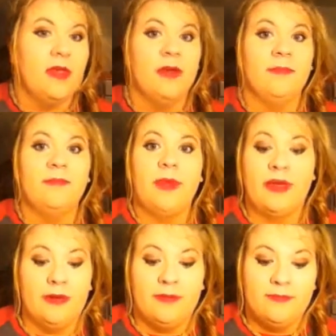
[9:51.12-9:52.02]

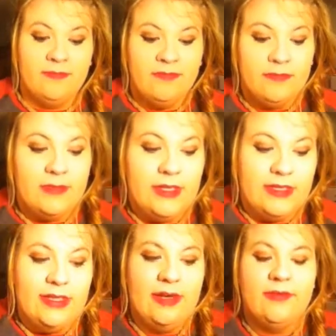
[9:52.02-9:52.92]
powder.
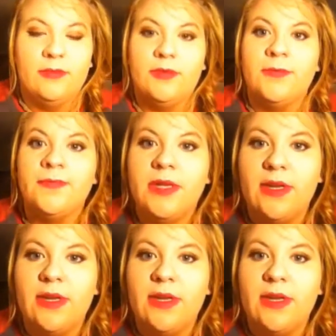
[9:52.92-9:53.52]
It's inevitable.